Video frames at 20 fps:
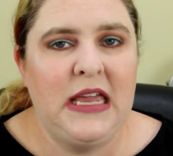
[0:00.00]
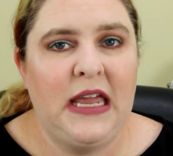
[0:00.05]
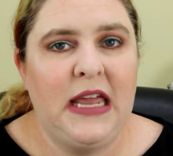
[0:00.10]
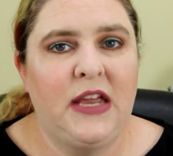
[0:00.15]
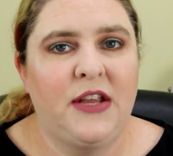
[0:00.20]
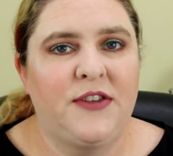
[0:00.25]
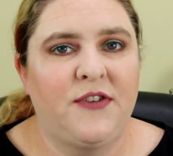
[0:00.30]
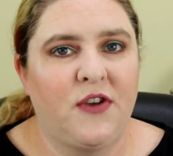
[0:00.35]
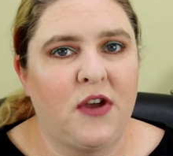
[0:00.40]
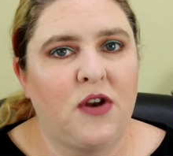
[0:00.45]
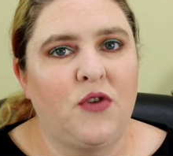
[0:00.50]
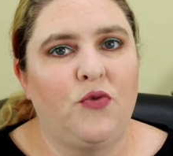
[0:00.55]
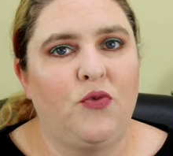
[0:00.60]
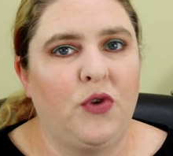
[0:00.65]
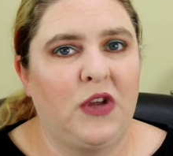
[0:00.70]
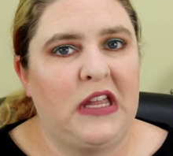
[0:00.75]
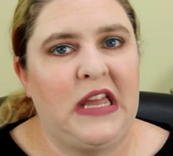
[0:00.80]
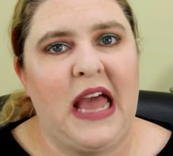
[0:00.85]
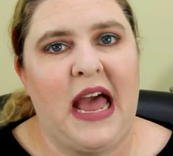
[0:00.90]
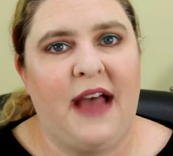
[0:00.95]
It's going to
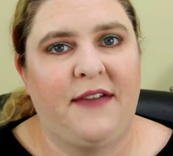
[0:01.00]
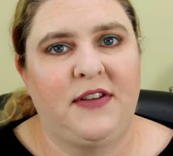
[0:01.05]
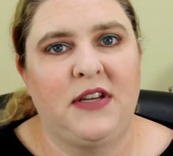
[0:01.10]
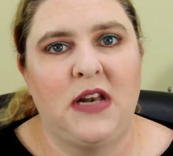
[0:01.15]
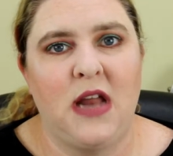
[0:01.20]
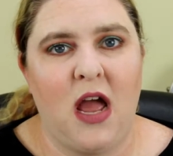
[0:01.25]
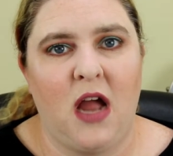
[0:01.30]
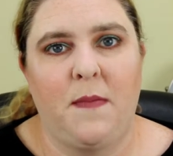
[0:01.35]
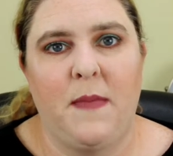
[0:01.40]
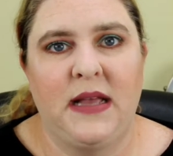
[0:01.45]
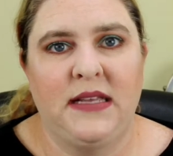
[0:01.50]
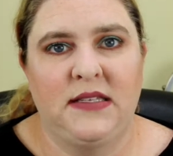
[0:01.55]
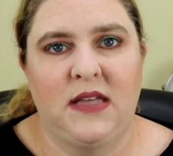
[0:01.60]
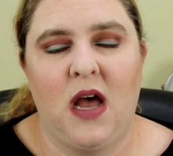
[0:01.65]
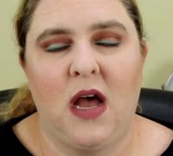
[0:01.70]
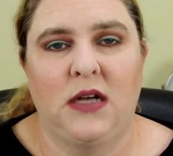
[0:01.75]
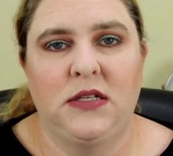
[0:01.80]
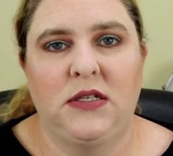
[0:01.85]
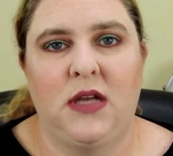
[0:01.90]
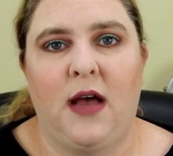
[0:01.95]
really have to knock my
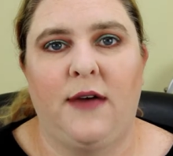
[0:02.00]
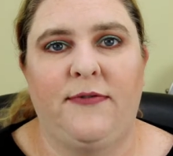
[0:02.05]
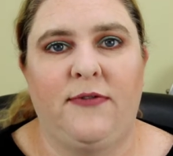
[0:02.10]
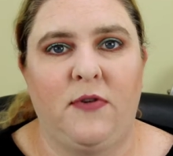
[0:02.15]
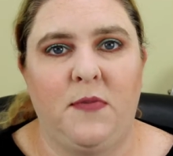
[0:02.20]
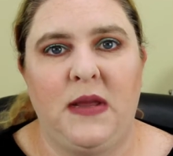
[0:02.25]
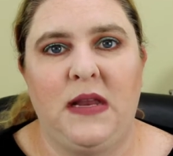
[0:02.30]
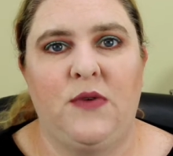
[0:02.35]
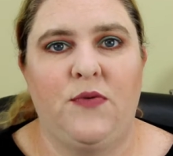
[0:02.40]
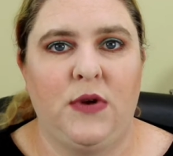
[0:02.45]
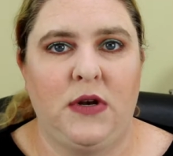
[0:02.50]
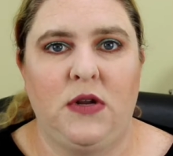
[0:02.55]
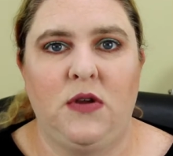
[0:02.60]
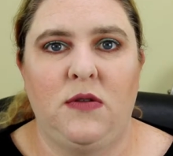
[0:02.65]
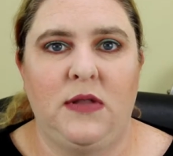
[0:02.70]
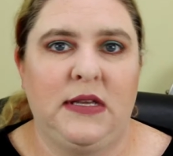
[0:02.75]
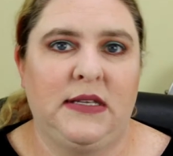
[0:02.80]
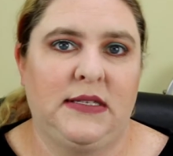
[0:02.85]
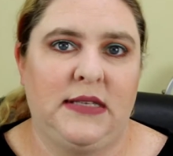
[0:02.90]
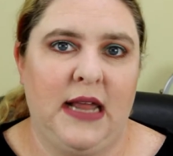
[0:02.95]
socks off for me to
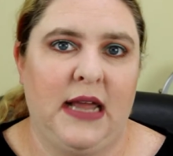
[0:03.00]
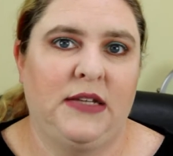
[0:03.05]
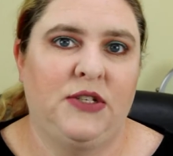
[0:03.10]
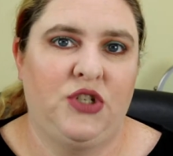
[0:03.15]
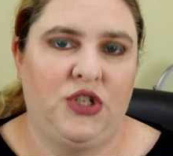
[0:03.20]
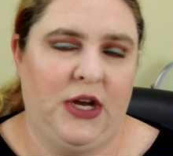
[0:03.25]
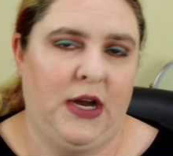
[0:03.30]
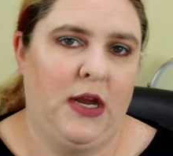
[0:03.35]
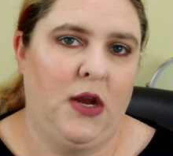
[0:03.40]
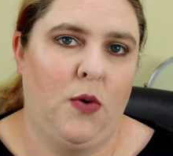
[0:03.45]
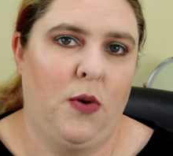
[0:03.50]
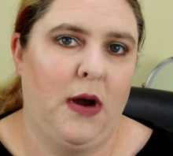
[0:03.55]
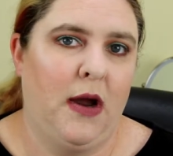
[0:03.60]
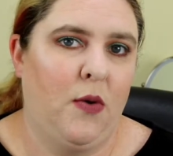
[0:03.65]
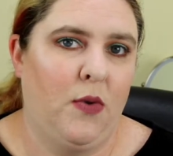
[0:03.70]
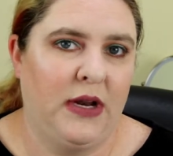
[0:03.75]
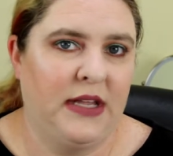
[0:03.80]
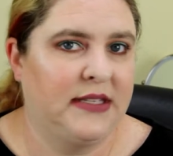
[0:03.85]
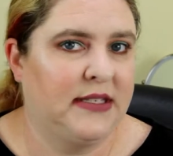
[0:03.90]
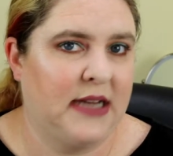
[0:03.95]
renew this next January
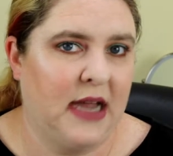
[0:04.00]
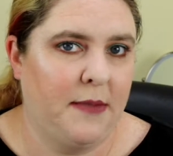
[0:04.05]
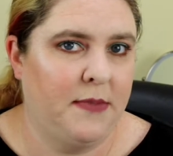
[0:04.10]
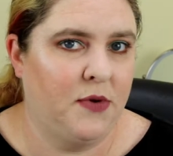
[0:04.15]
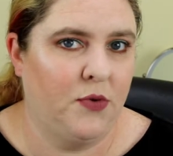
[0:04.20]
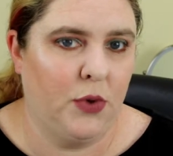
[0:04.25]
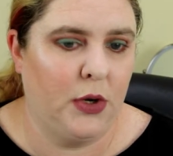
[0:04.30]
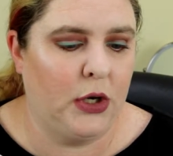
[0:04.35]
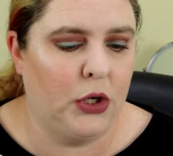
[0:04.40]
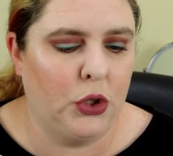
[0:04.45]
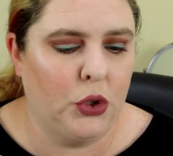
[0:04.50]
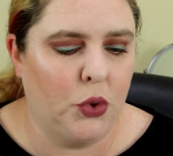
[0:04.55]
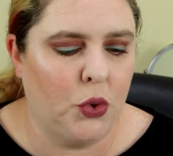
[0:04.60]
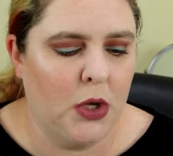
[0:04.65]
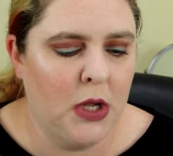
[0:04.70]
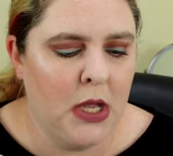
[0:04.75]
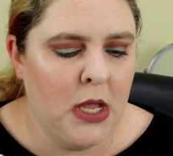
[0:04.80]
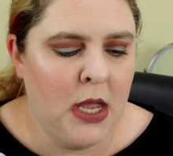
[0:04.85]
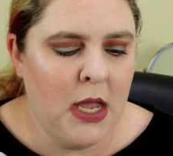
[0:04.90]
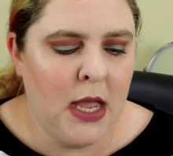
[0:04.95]
when it's time to renew.